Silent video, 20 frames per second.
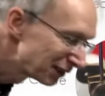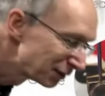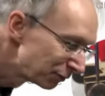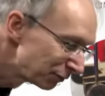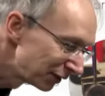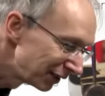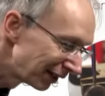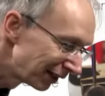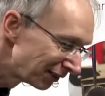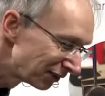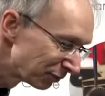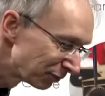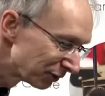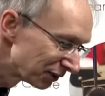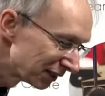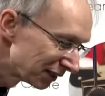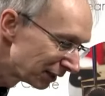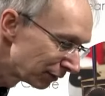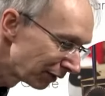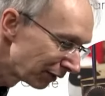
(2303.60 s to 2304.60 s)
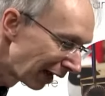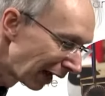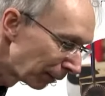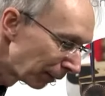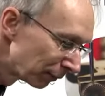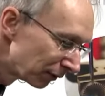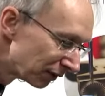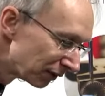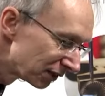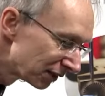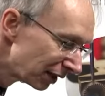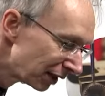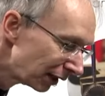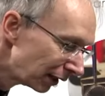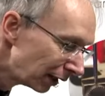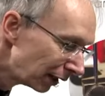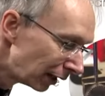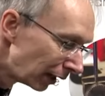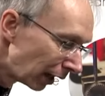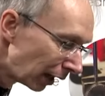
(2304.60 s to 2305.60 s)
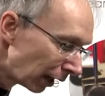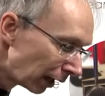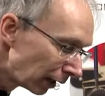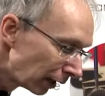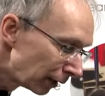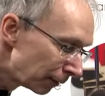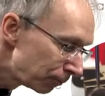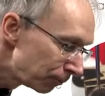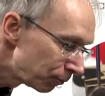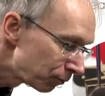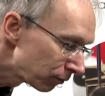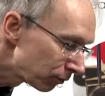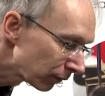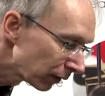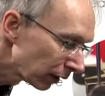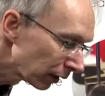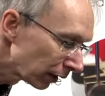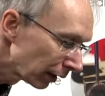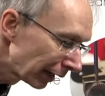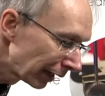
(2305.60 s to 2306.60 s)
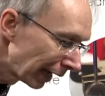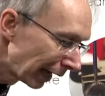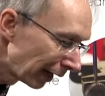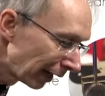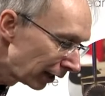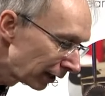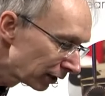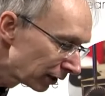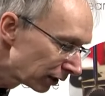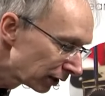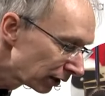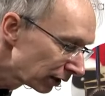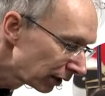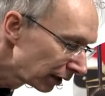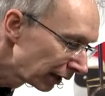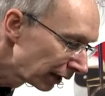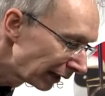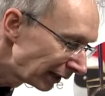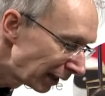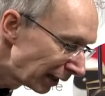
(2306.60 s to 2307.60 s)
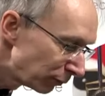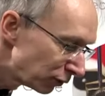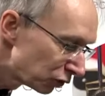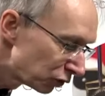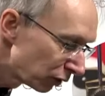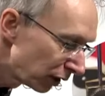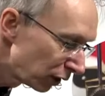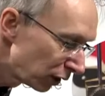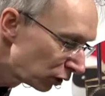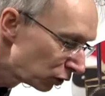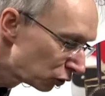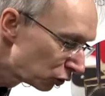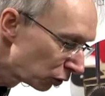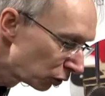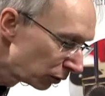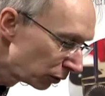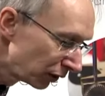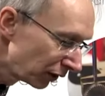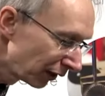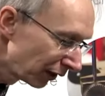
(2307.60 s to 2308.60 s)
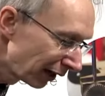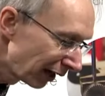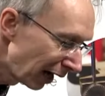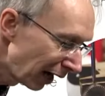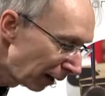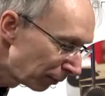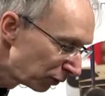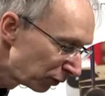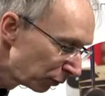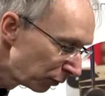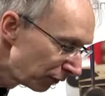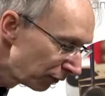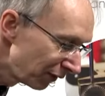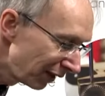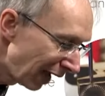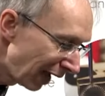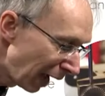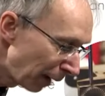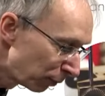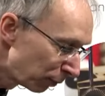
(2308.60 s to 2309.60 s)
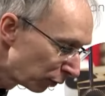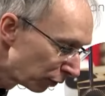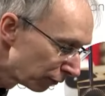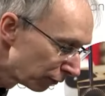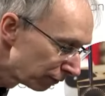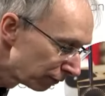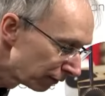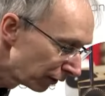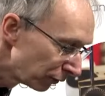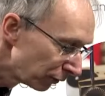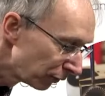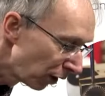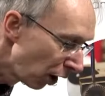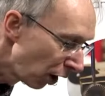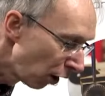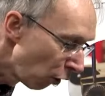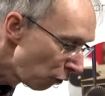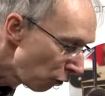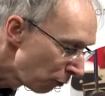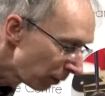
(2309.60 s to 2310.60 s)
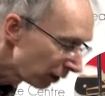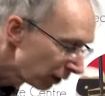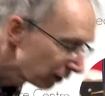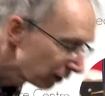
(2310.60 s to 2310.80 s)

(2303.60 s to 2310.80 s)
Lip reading: some videos, and we'll see if it happens. Can I demonstrate controlling the camera with the app on a phone? Oh my